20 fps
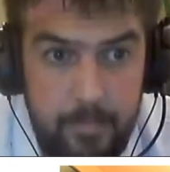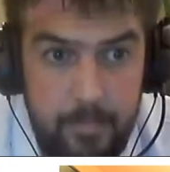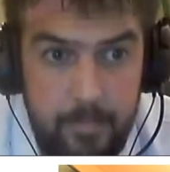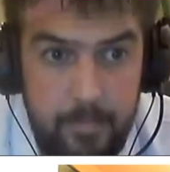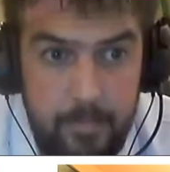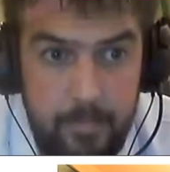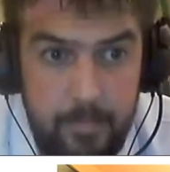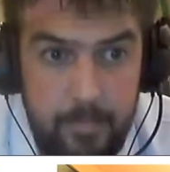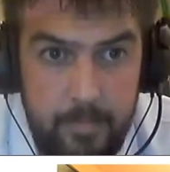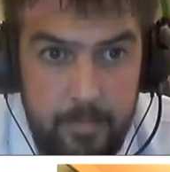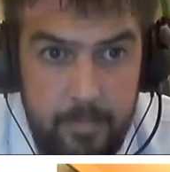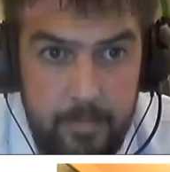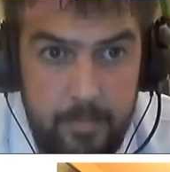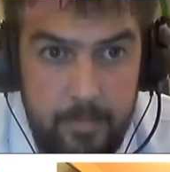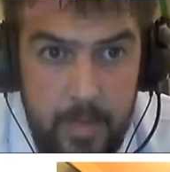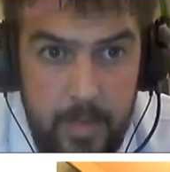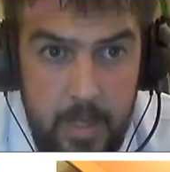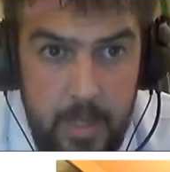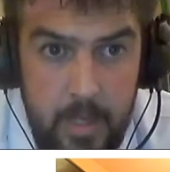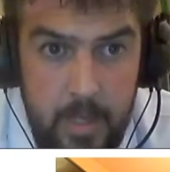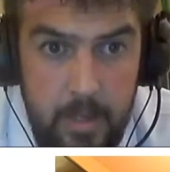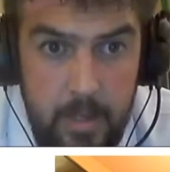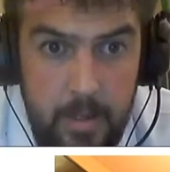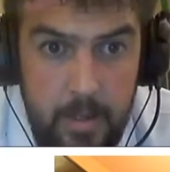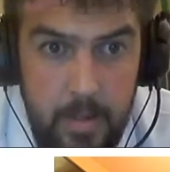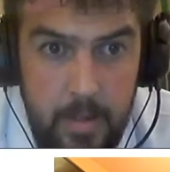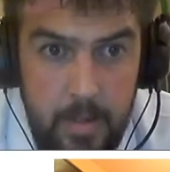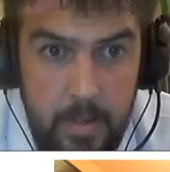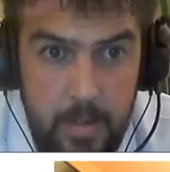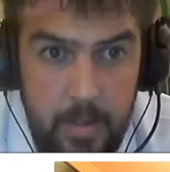
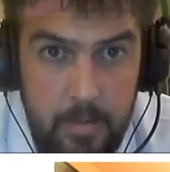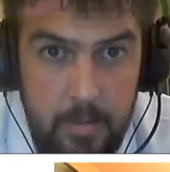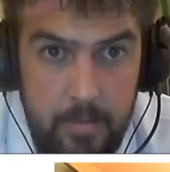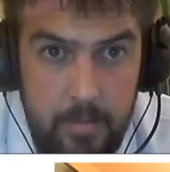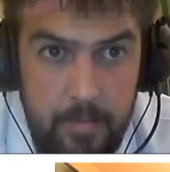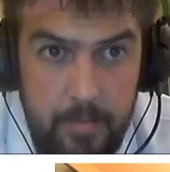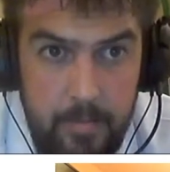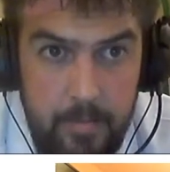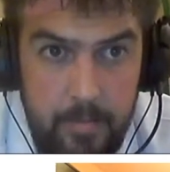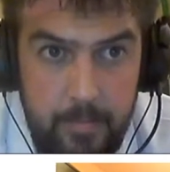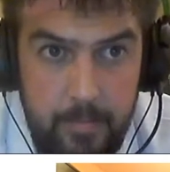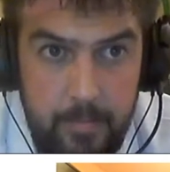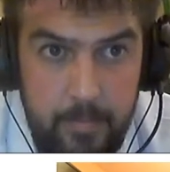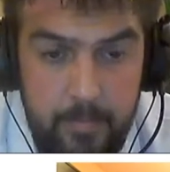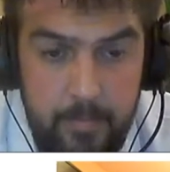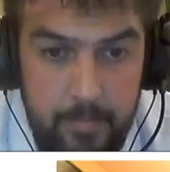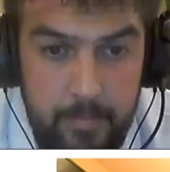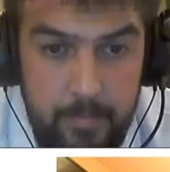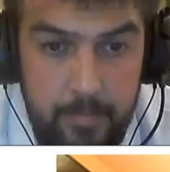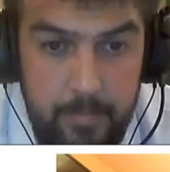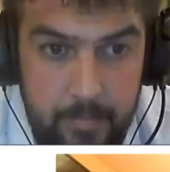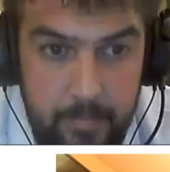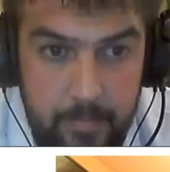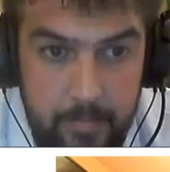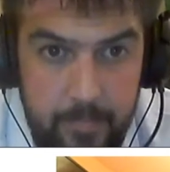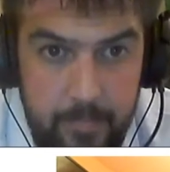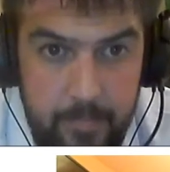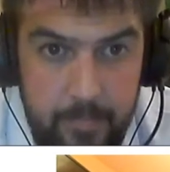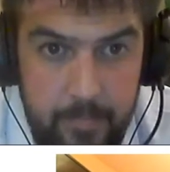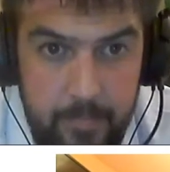
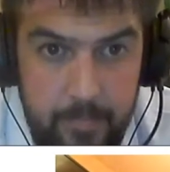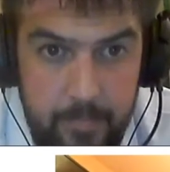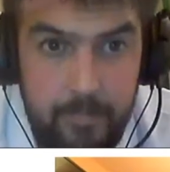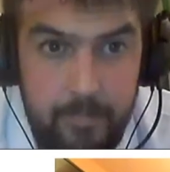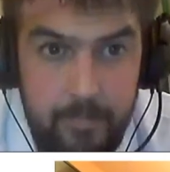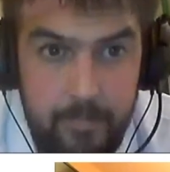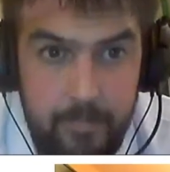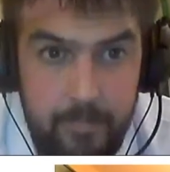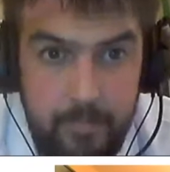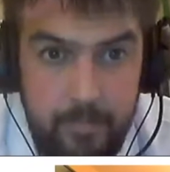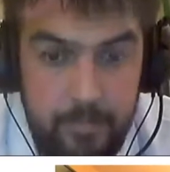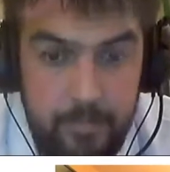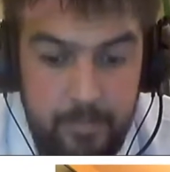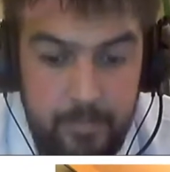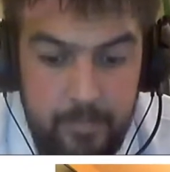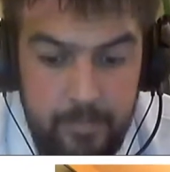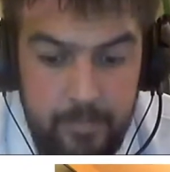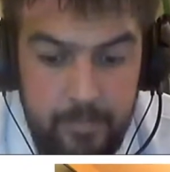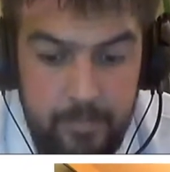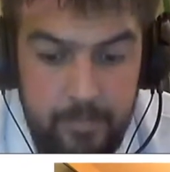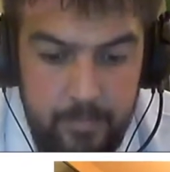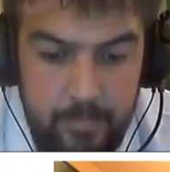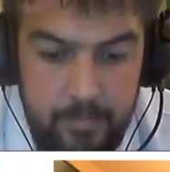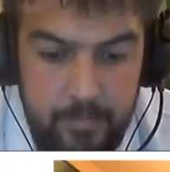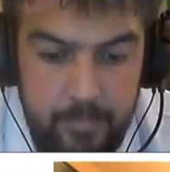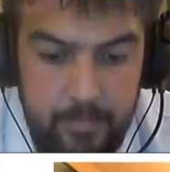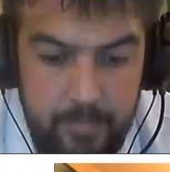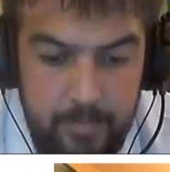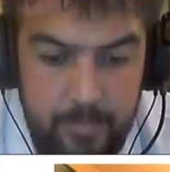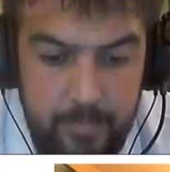
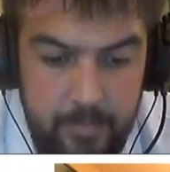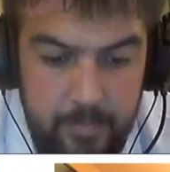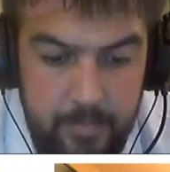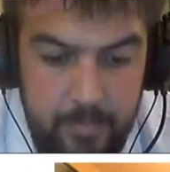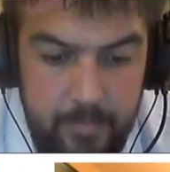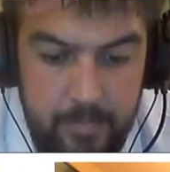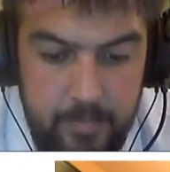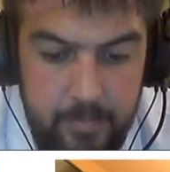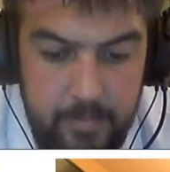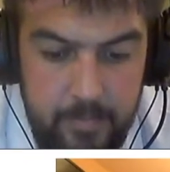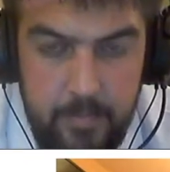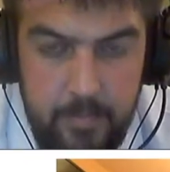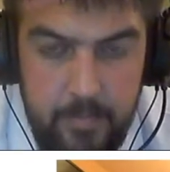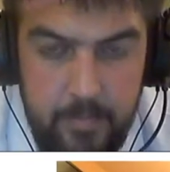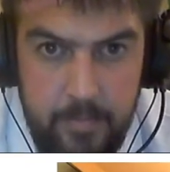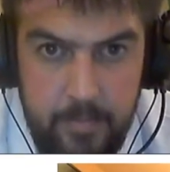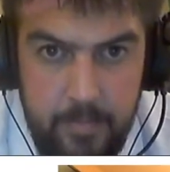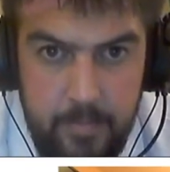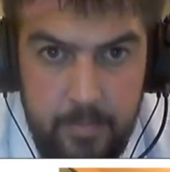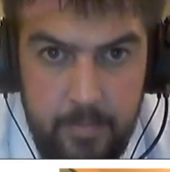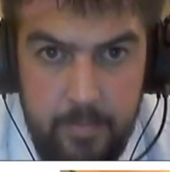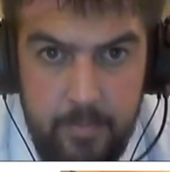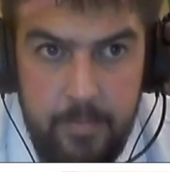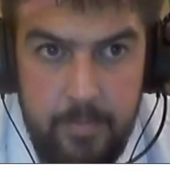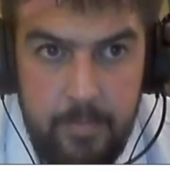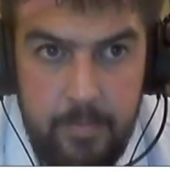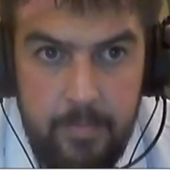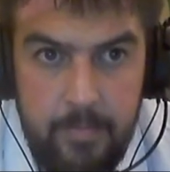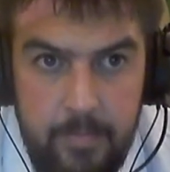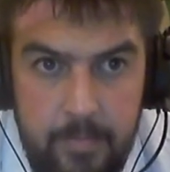
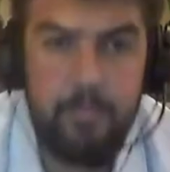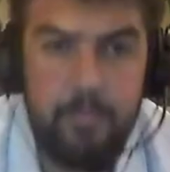(not speaking)